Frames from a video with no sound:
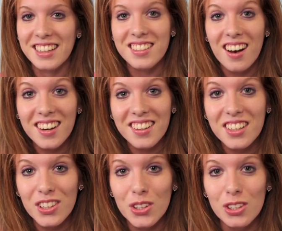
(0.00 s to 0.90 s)
It's harder
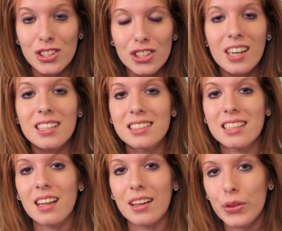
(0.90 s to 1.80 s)
than it looks. You guys
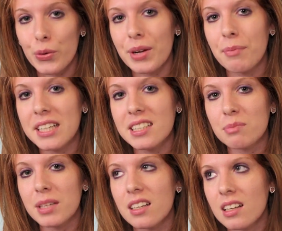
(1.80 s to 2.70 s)
see like three
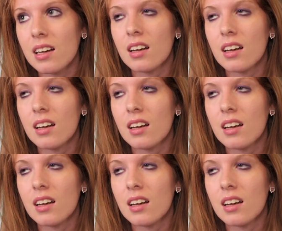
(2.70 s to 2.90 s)
minutes, but it,